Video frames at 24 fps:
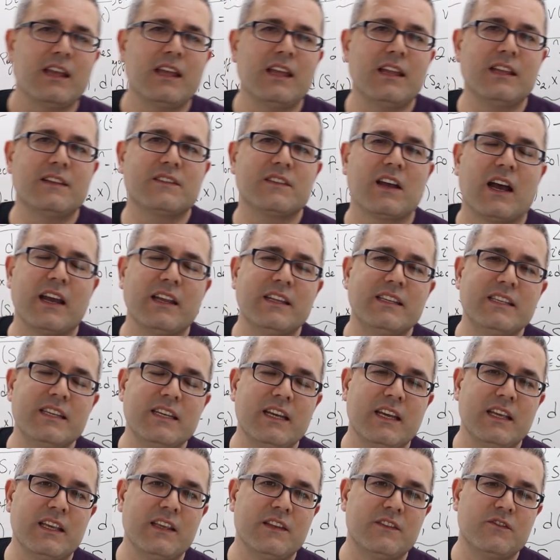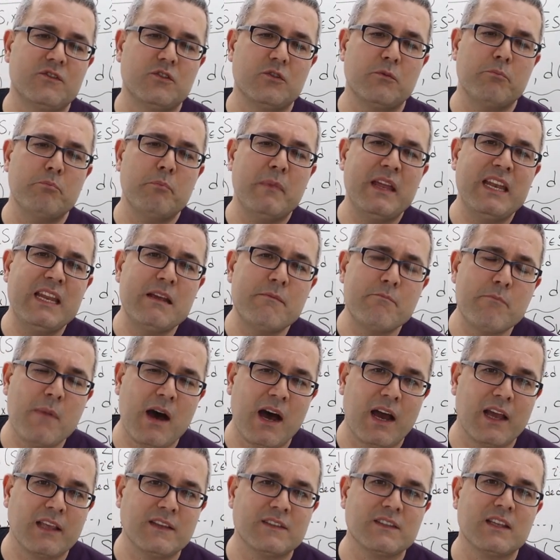its idea is to
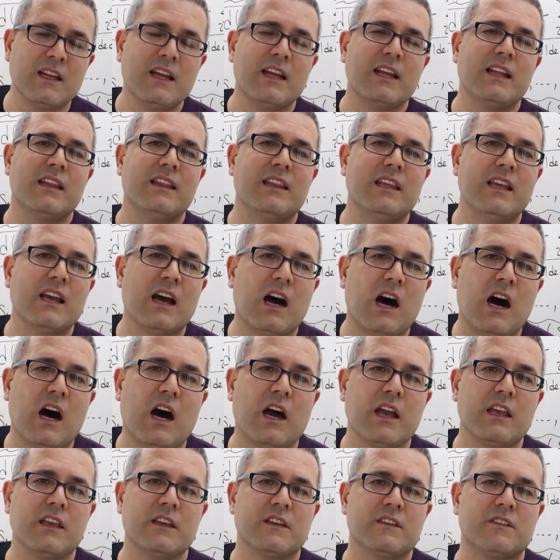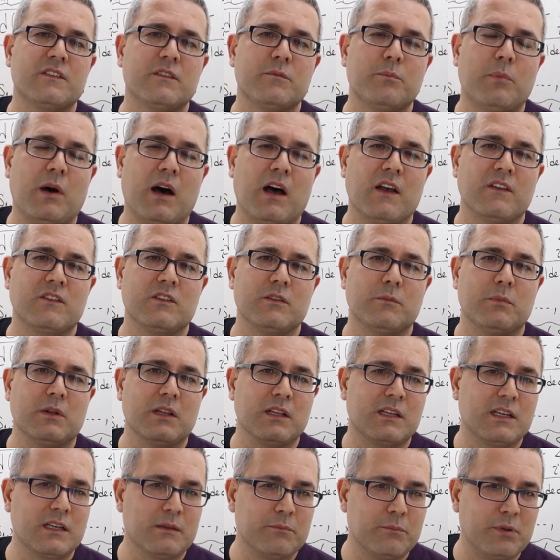minimize the highest
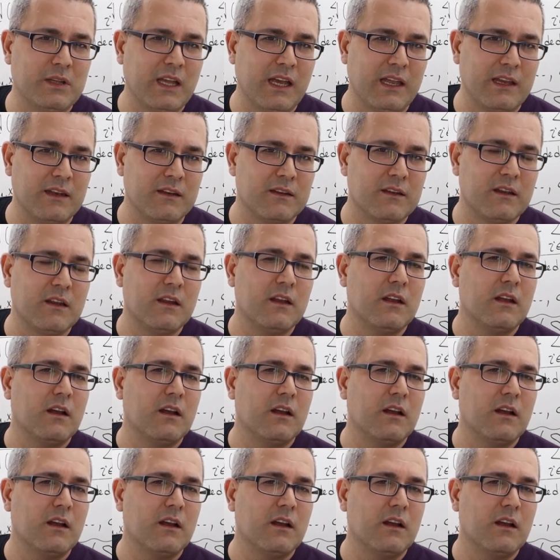possible complaint.